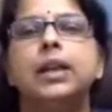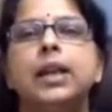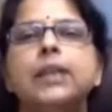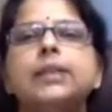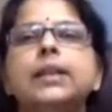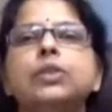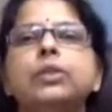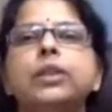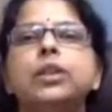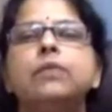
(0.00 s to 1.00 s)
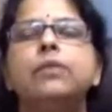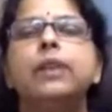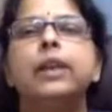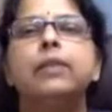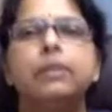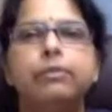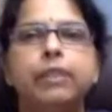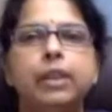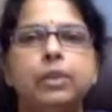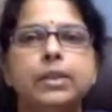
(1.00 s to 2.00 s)
Gain saturation for a given
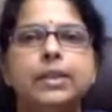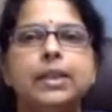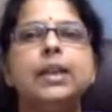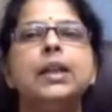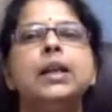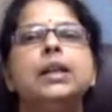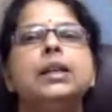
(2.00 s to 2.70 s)
frequency